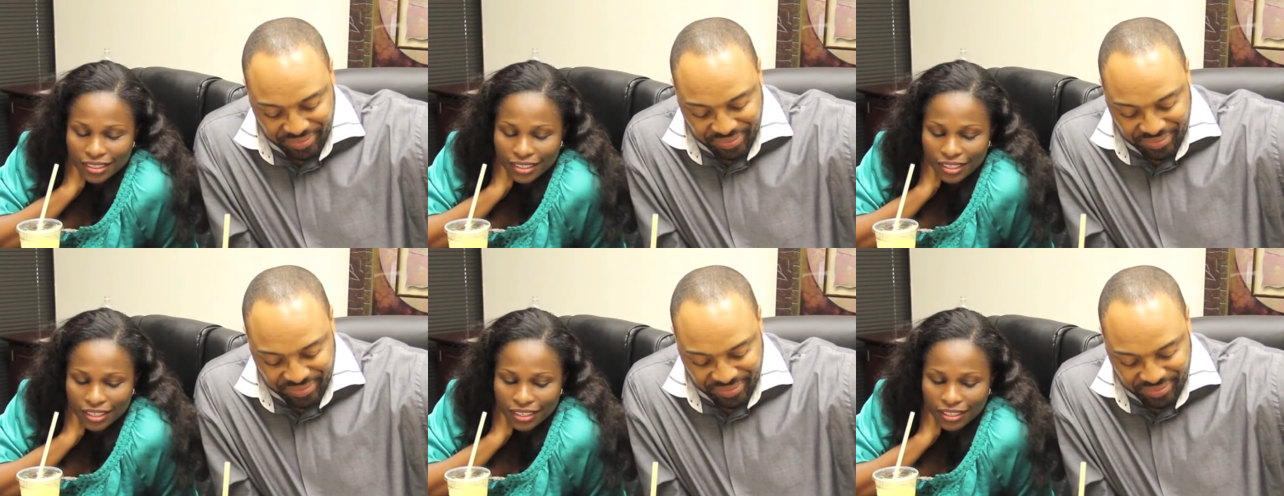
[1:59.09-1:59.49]

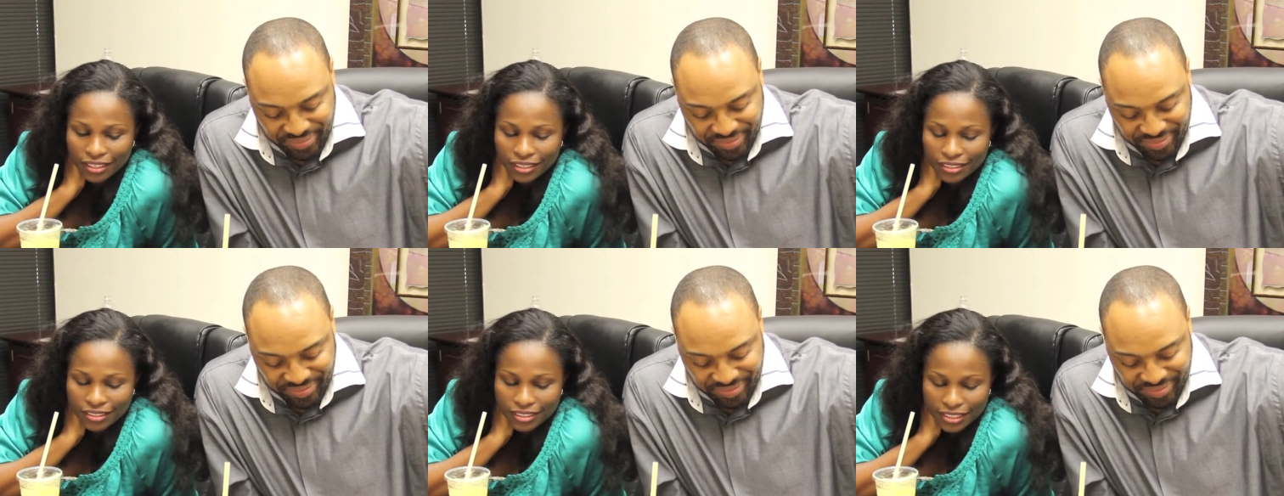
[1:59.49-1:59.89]

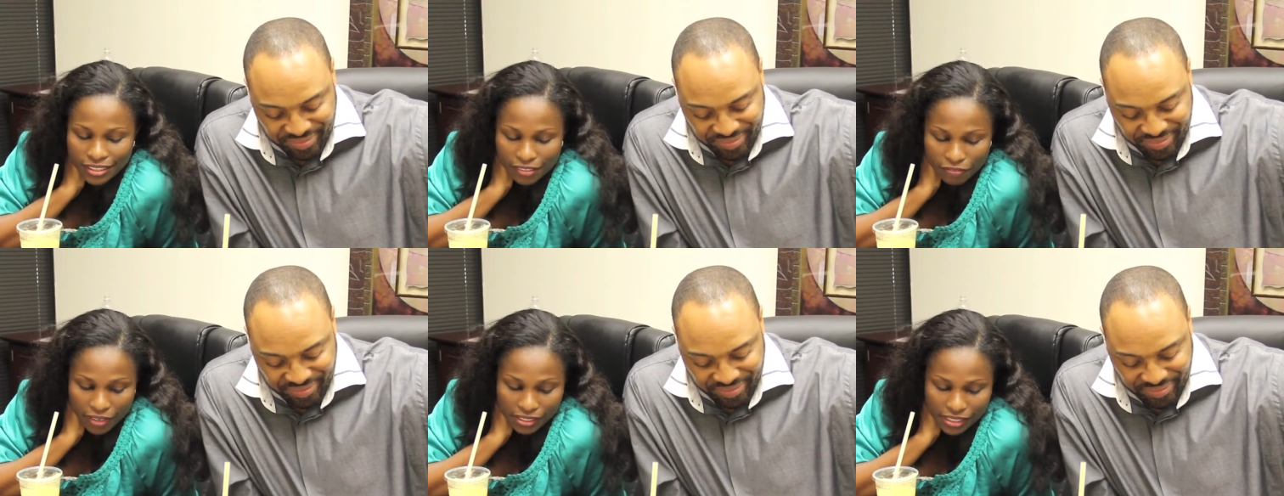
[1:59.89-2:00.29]
Speaker 1: the
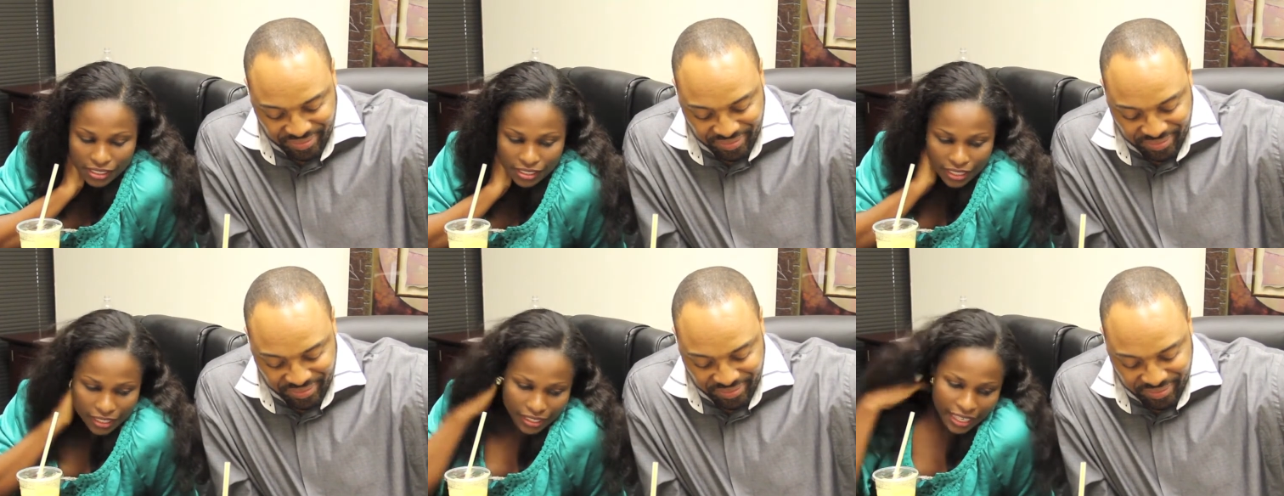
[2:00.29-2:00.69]
City
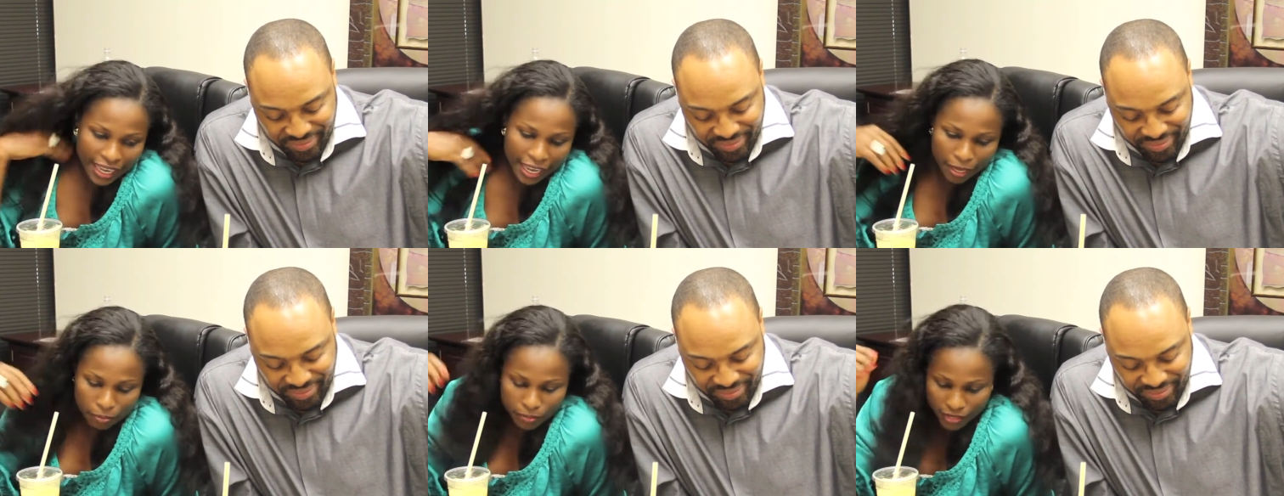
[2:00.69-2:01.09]
Varsity in
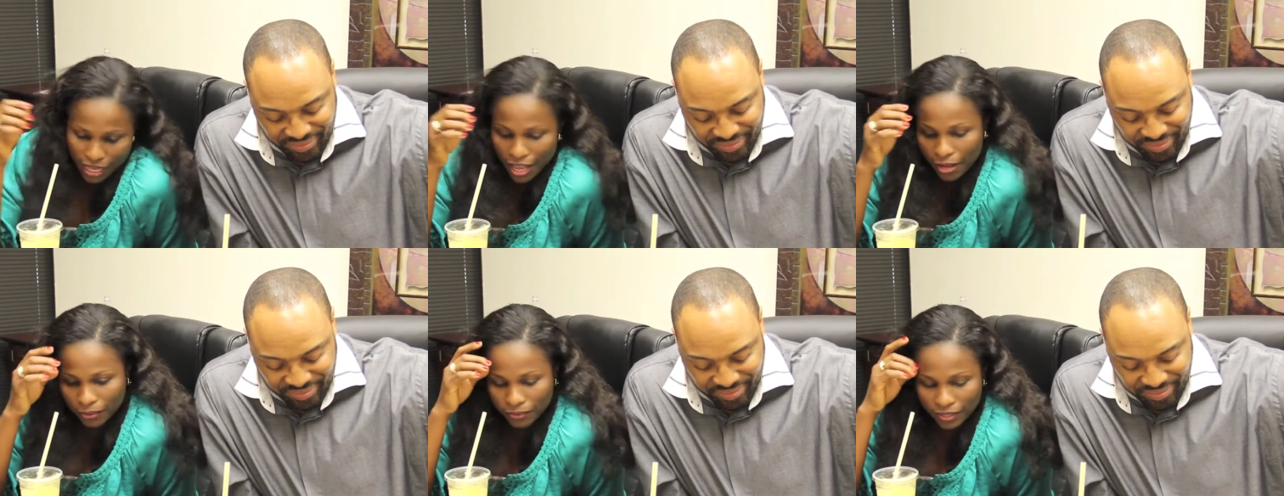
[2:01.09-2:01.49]
Cape
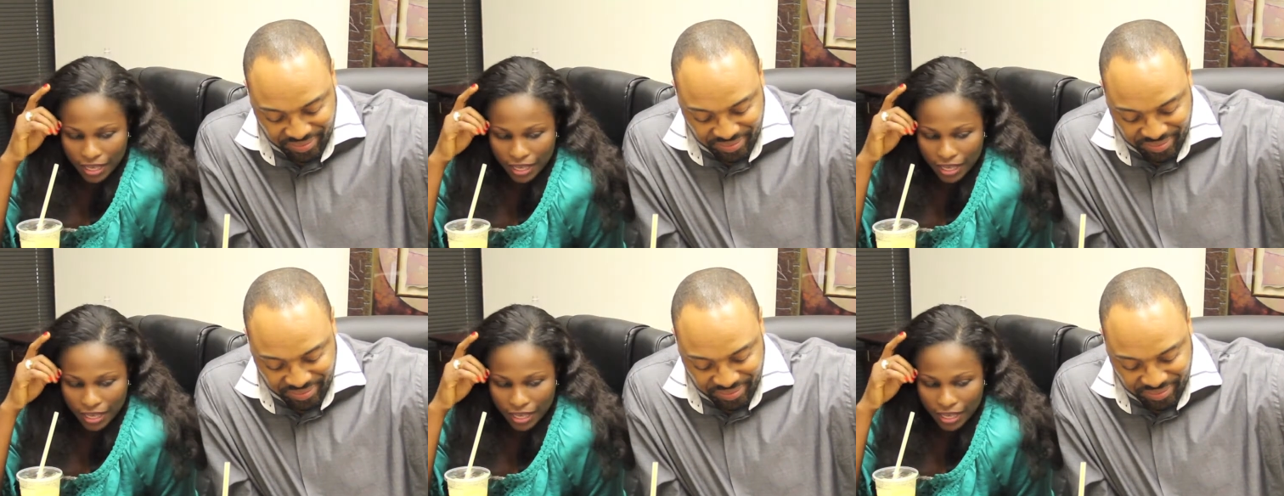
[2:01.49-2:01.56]
Town.